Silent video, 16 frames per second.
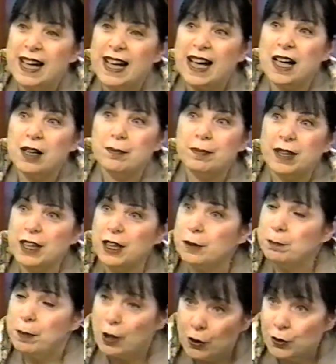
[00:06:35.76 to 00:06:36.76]
Um, in
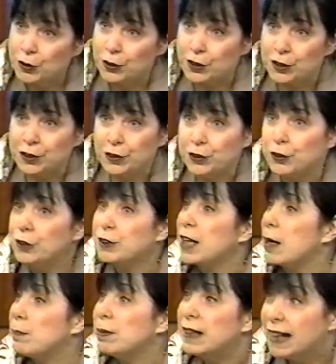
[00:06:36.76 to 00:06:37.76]
poker, you're
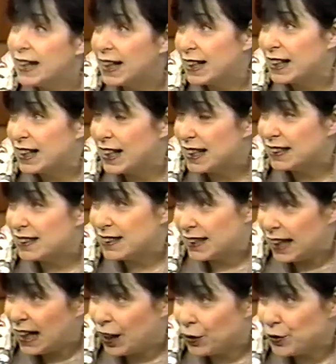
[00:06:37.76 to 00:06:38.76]
not playing against the
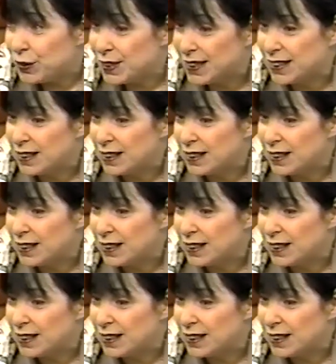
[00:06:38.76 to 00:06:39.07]
house.